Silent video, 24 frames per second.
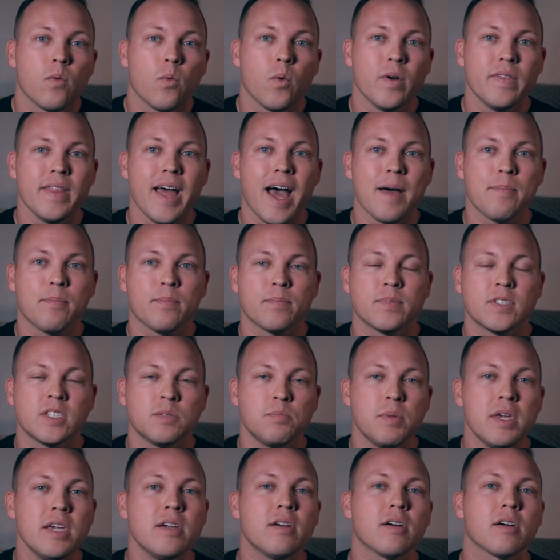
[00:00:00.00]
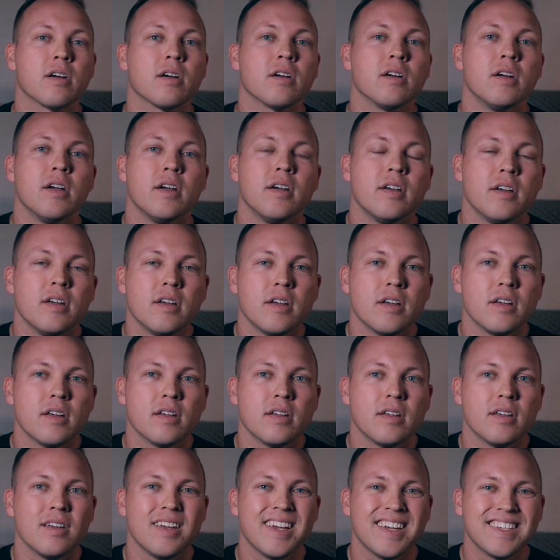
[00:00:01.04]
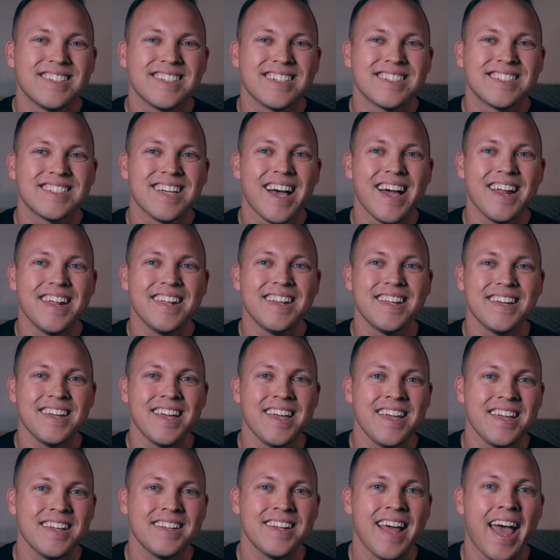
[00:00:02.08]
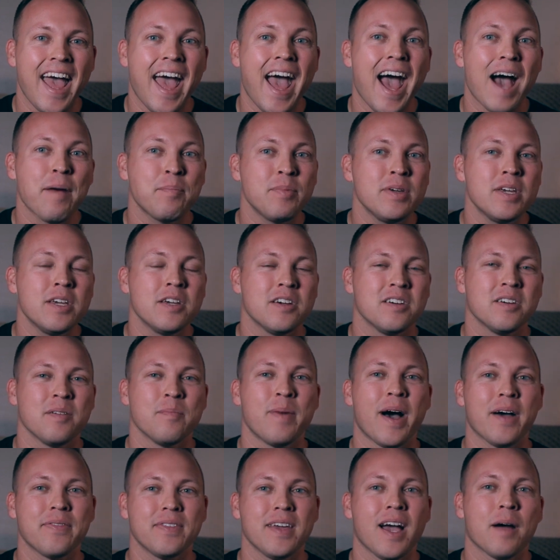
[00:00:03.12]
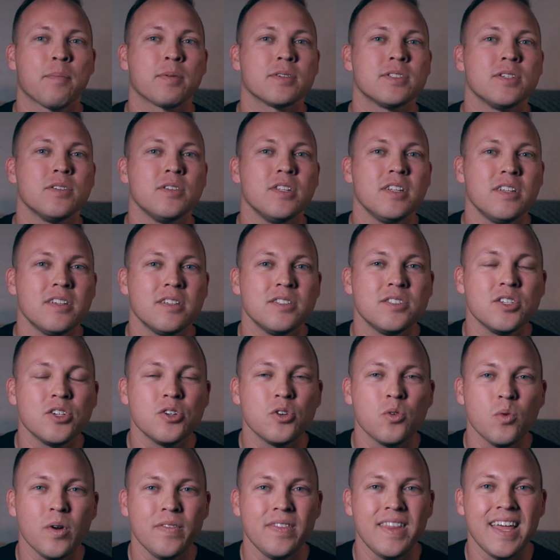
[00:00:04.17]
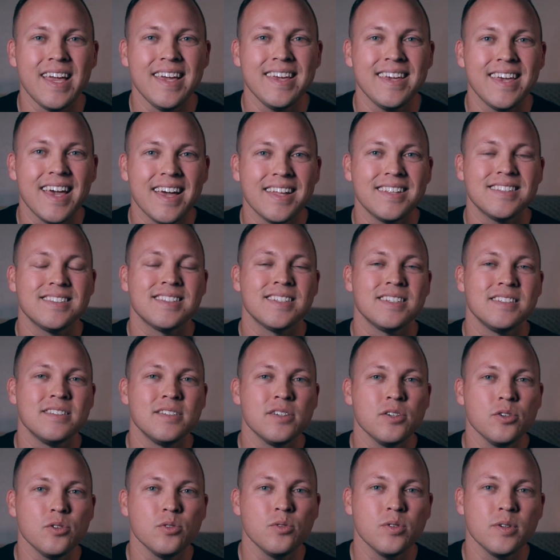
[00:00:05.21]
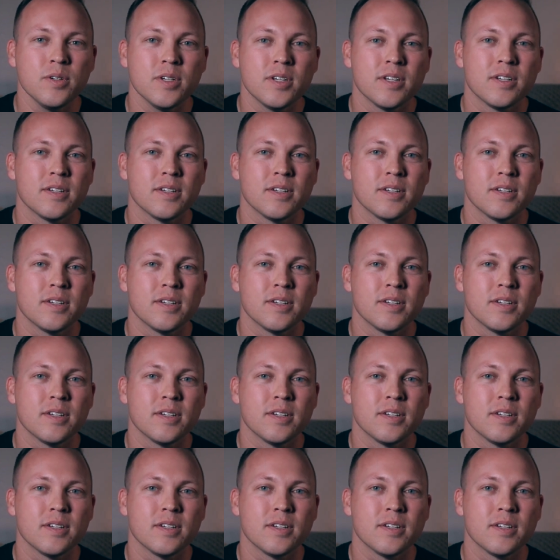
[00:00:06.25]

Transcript: when that speaker is excited and happy about the opportunity to do what they get to do.